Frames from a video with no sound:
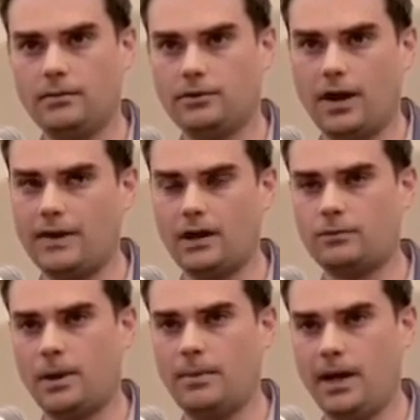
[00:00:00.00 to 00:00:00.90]
We're trying that
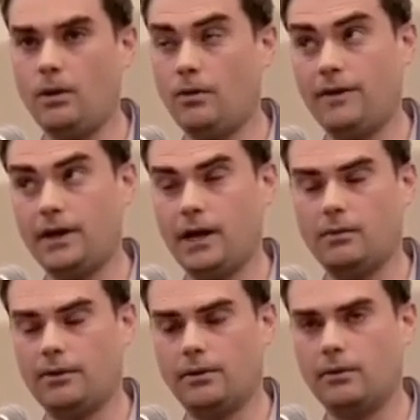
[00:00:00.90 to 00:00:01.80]
experiment now. We'll find
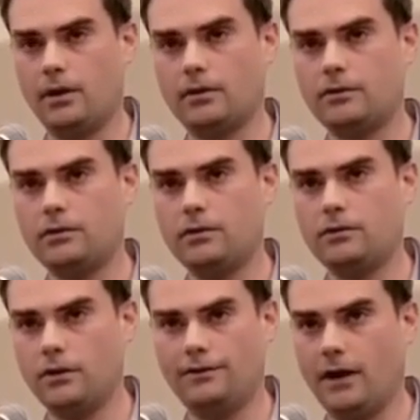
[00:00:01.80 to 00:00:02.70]
out whether it works.
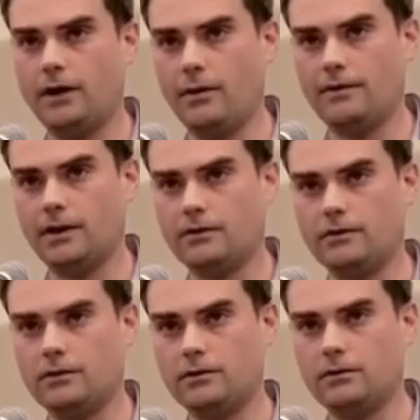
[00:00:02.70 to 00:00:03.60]
So far, no evidence.